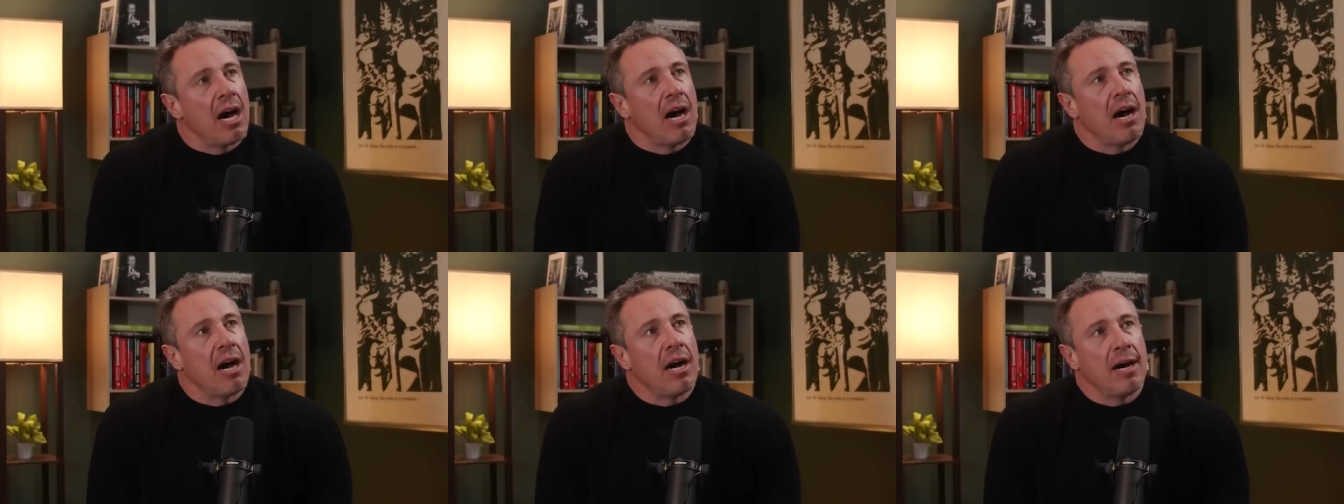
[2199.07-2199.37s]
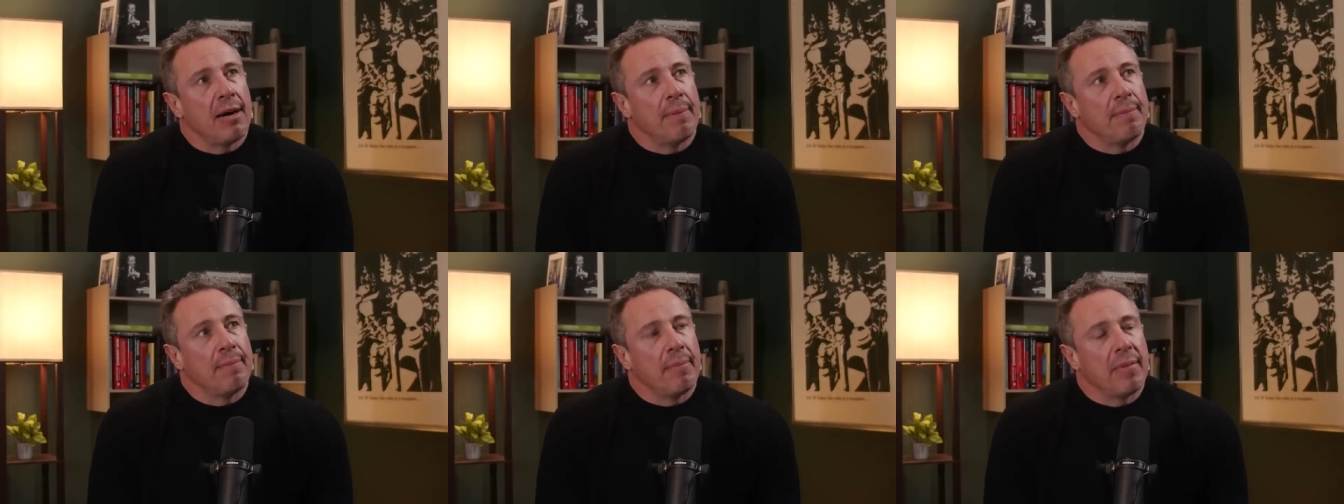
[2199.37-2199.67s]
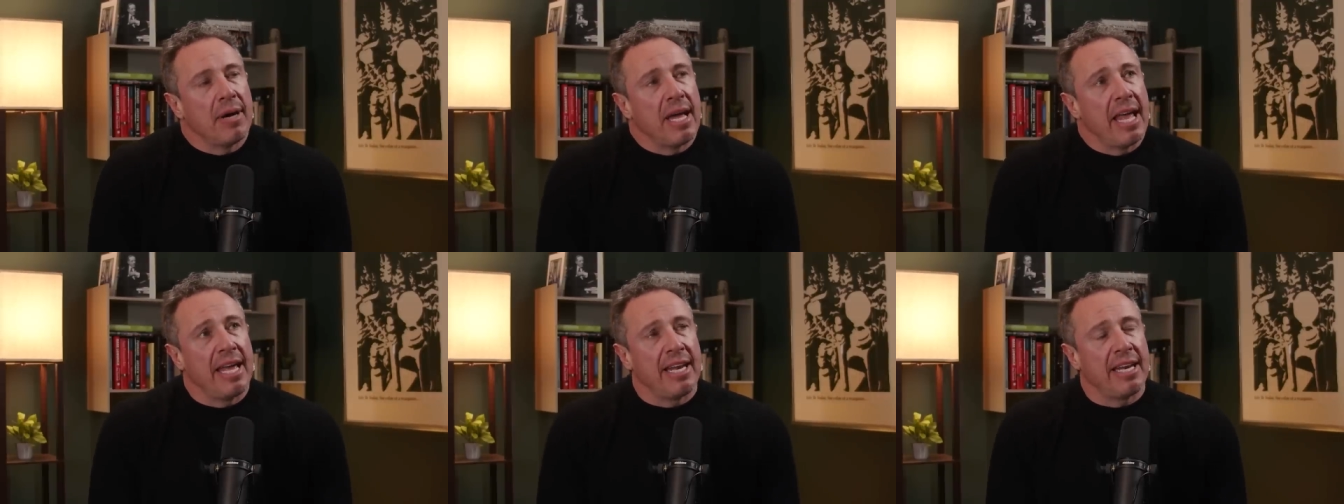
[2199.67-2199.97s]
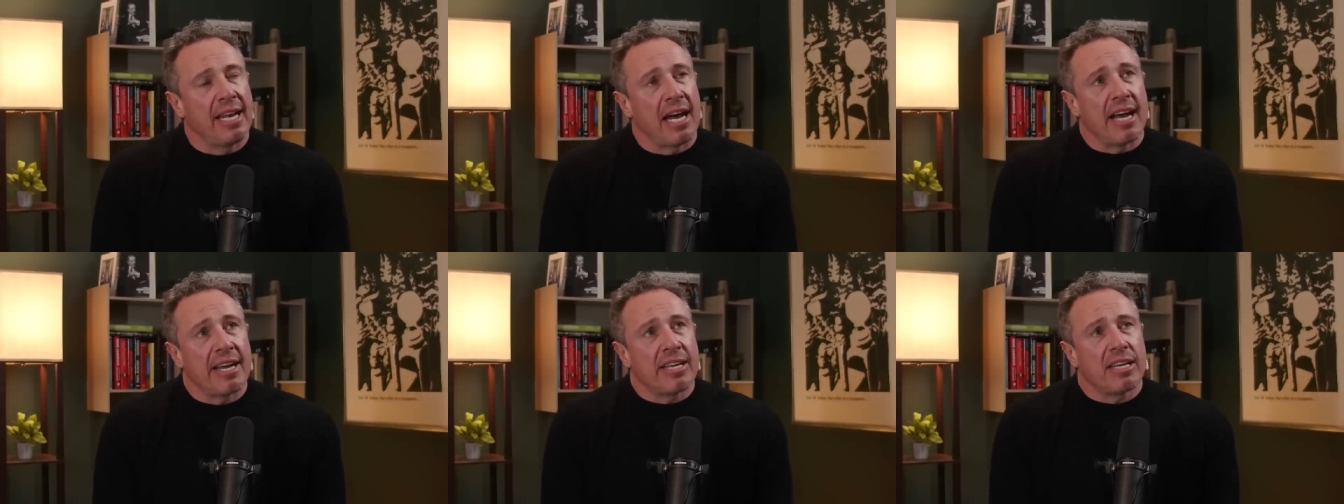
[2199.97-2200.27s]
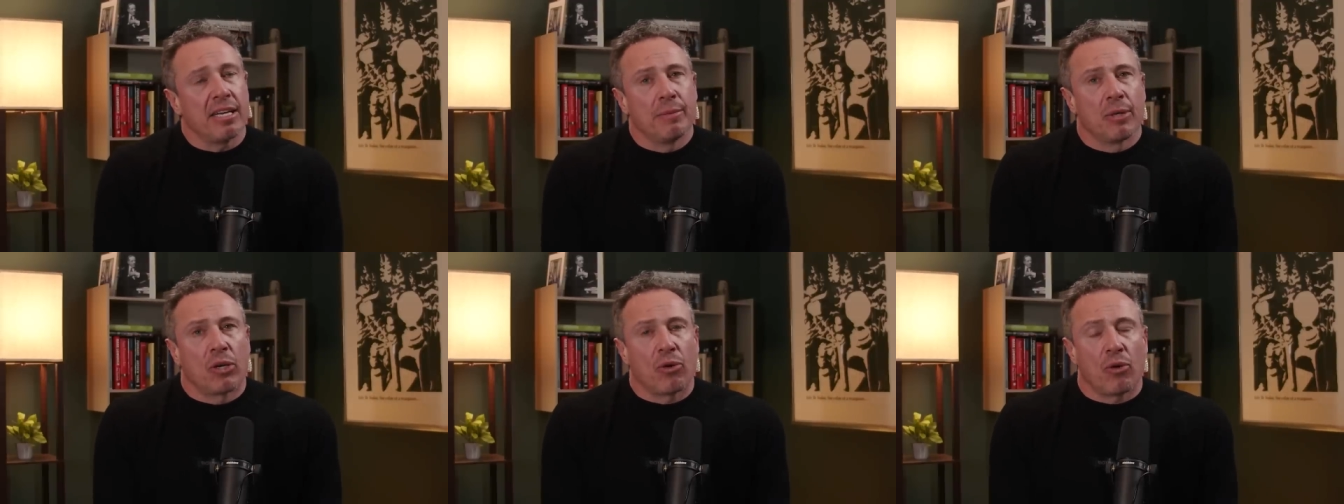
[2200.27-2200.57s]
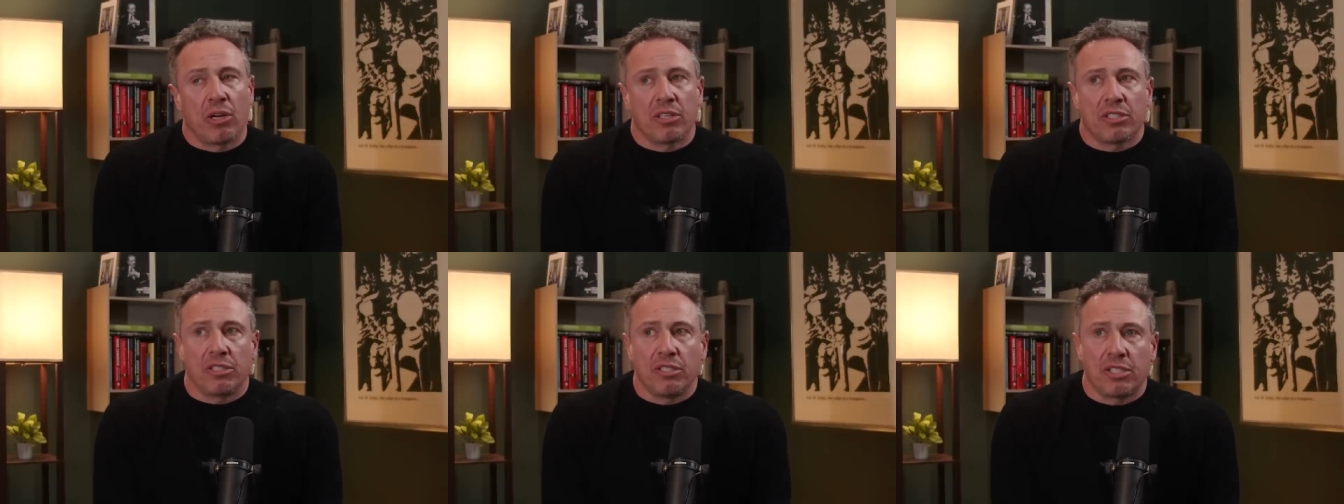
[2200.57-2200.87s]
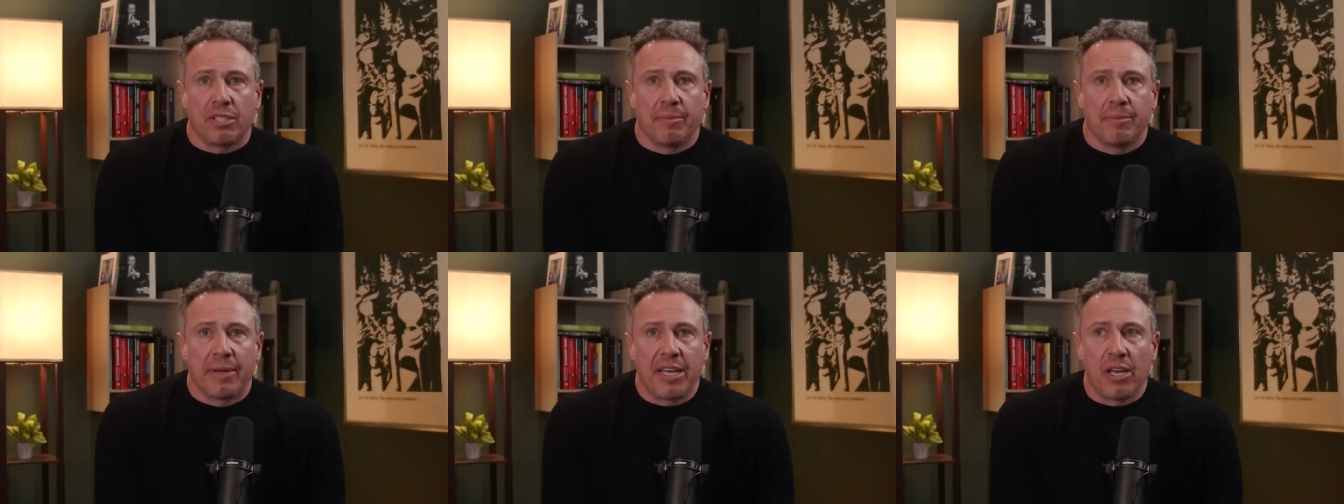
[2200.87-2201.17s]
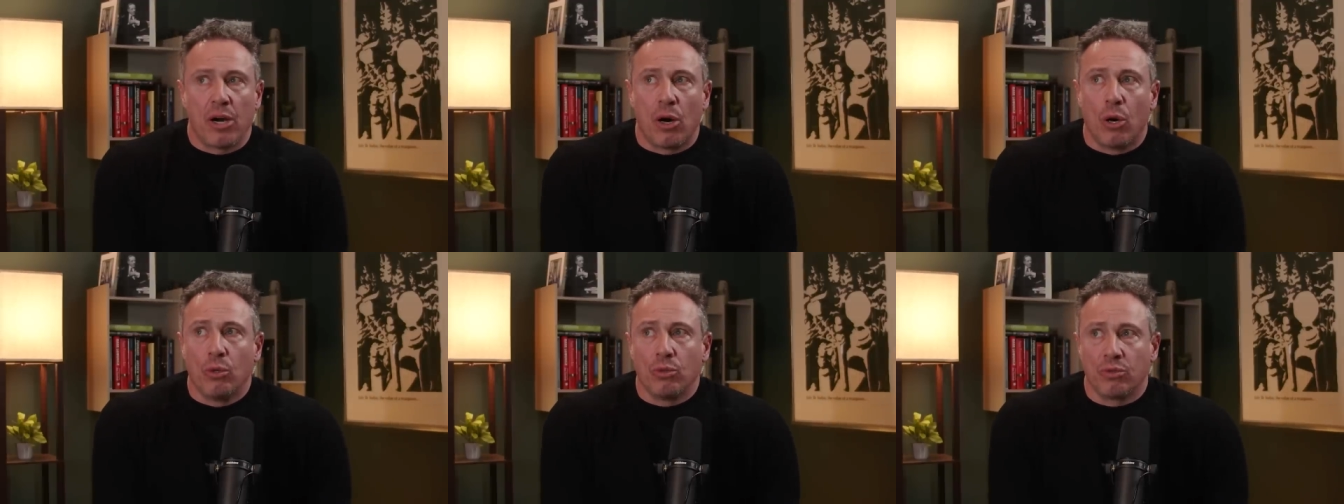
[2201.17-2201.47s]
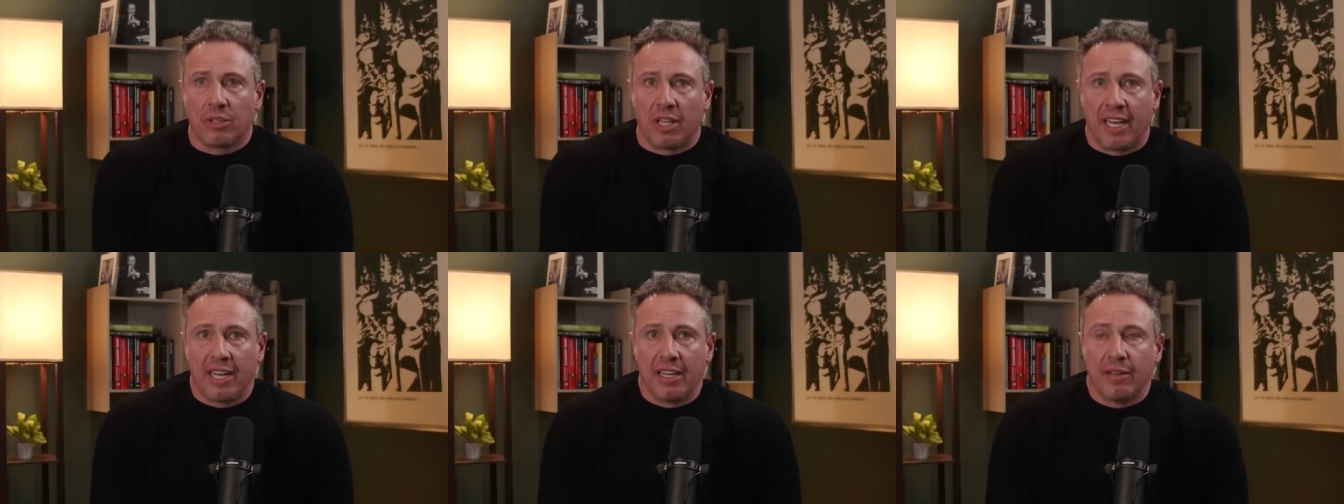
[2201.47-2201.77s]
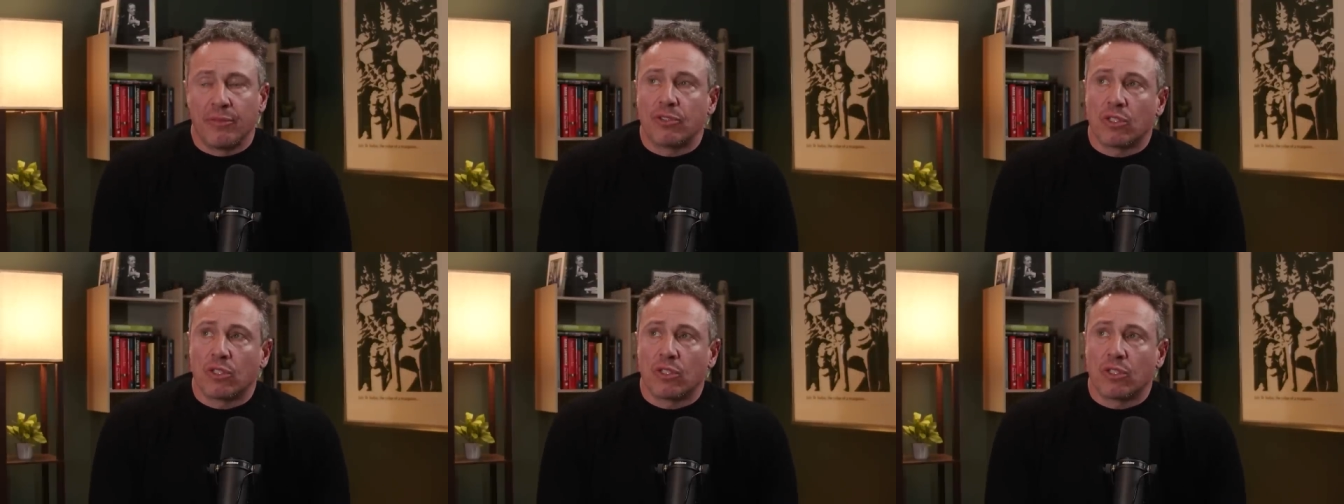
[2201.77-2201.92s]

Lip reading: And I come across this in my own life,